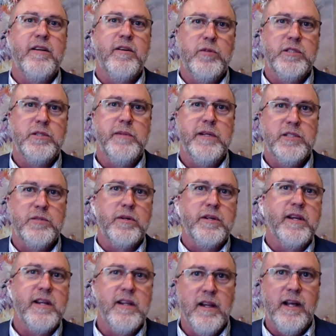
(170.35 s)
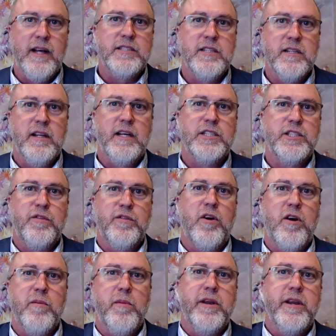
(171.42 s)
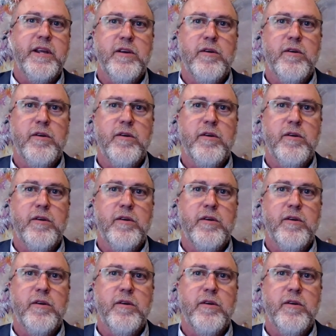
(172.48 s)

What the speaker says: which means we're getting less and less for our money going